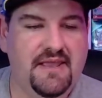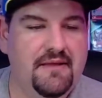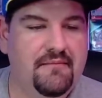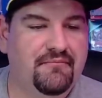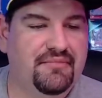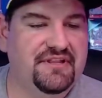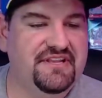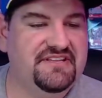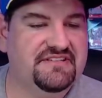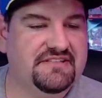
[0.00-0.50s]

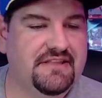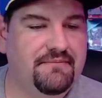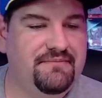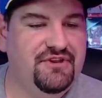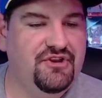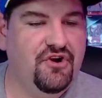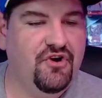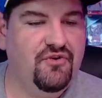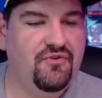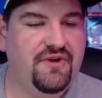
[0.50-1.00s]
Please let me
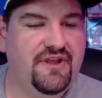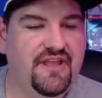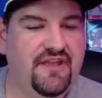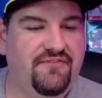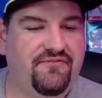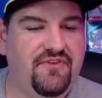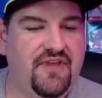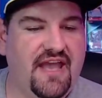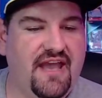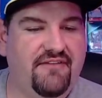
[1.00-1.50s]
know
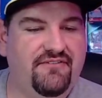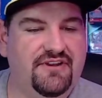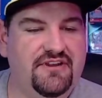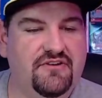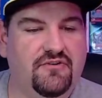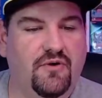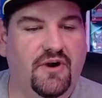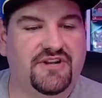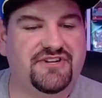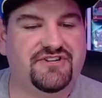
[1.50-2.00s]
if you have any
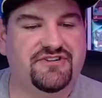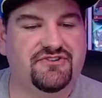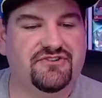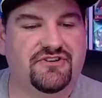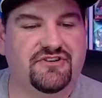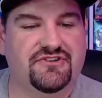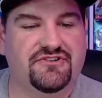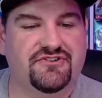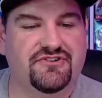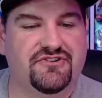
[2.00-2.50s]
questions or
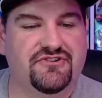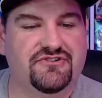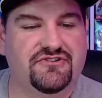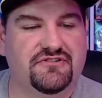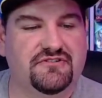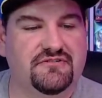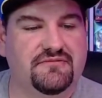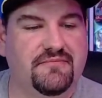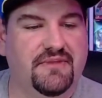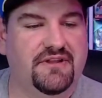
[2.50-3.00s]
concerns
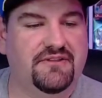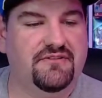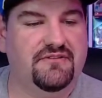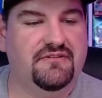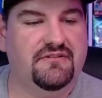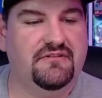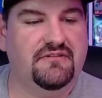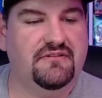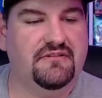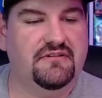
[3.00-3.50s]
about
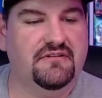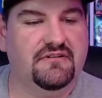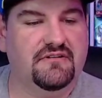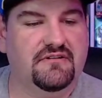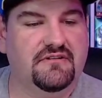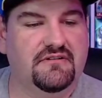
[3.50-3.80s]
the...